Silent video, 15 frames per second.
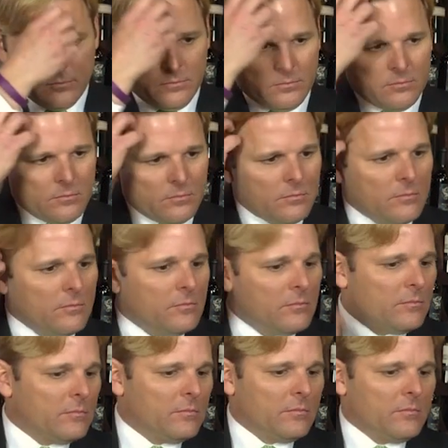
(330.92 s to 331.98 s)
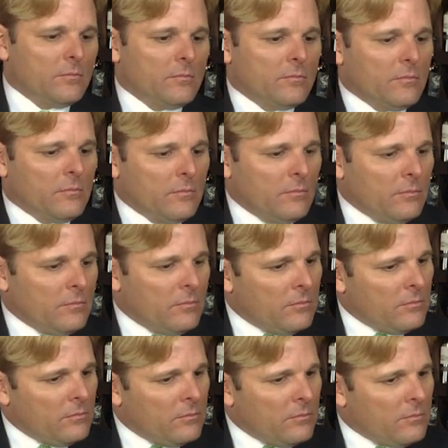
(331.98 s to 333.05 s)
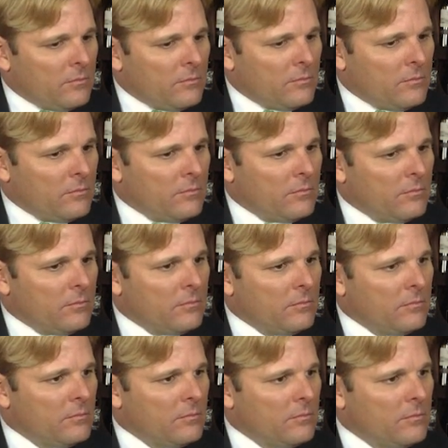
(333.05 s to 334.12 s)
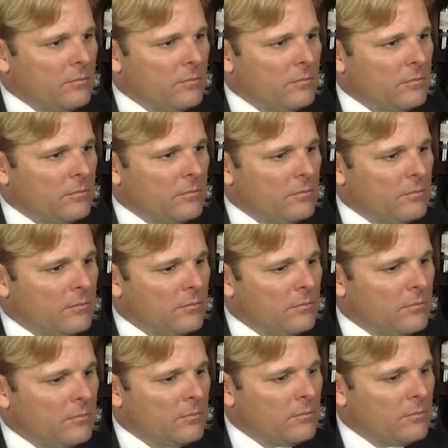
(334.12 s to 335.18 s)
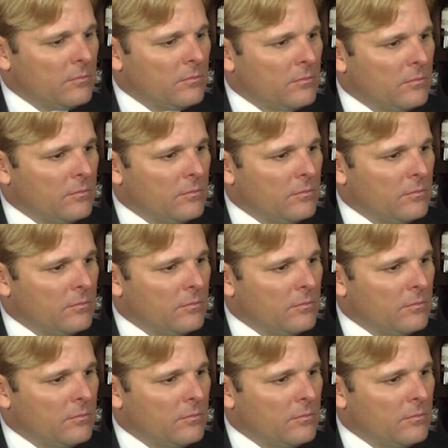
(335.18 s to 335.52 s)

The person shown says nothing.